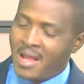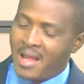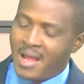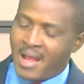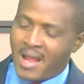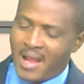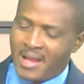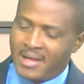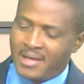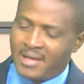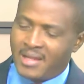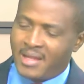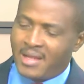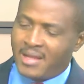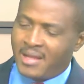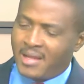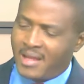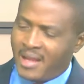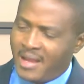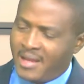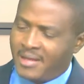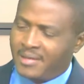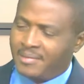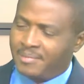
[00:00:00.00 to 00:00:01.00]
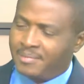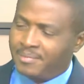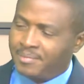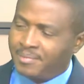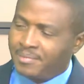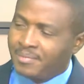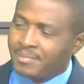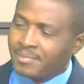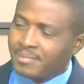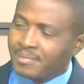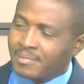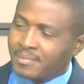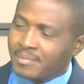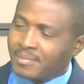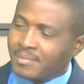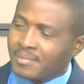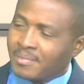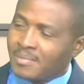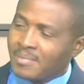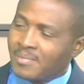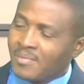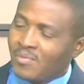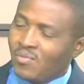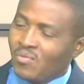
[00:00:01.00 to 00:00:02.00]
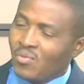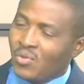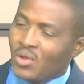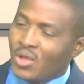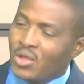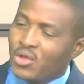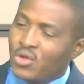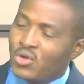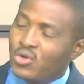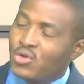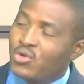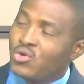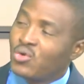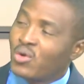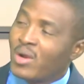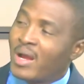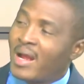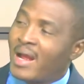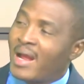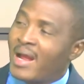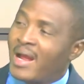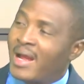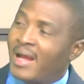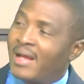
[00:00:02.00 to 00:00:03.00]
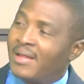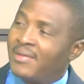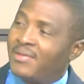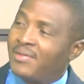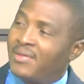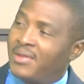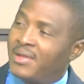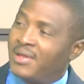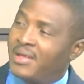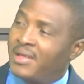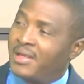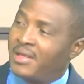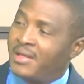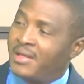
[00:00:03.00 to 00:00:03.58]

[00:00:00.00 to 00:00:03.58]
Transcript: And again, you look at the